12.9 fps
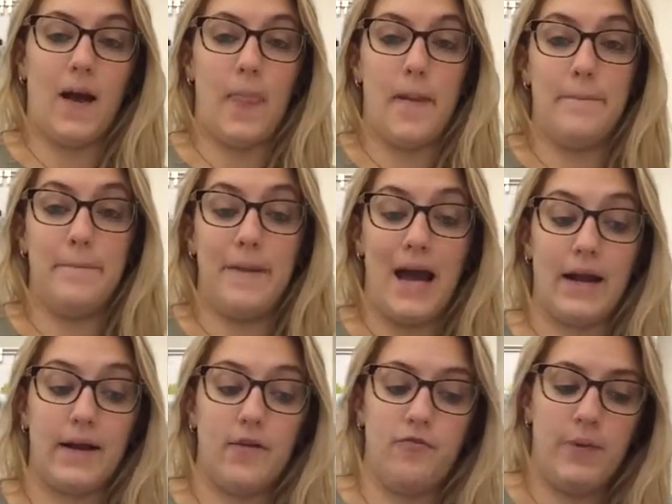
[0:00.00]
On the
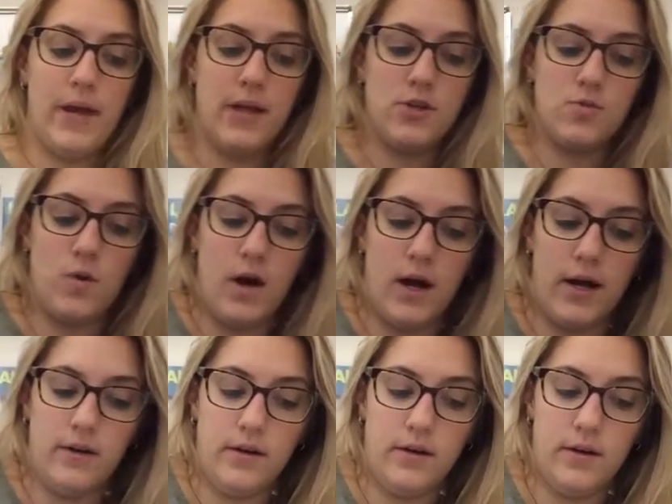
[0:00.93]
back of page
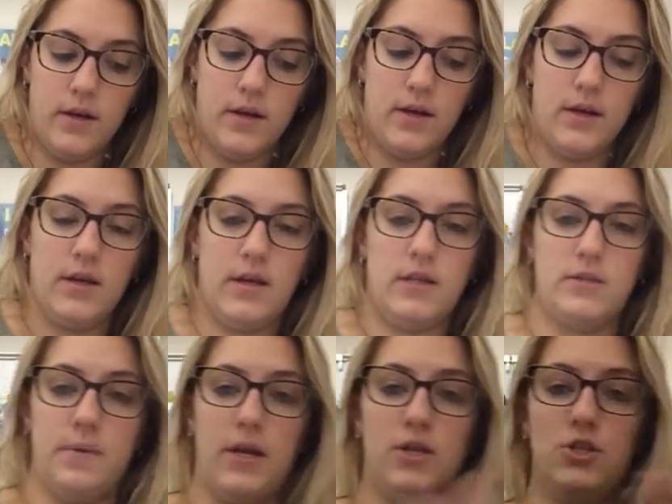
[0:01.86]
1 is
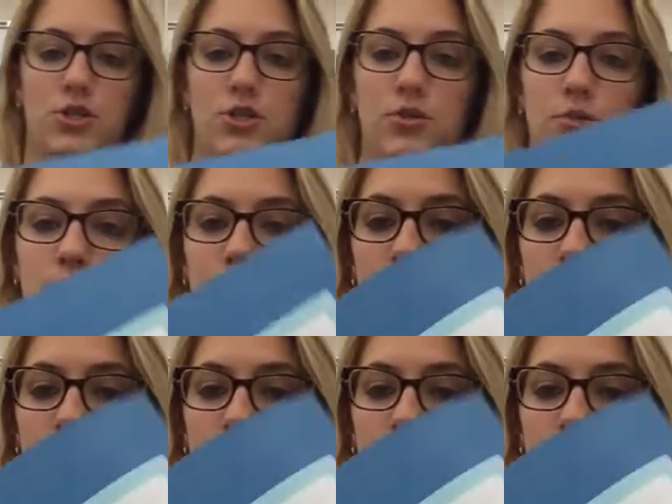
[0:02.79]
page 2.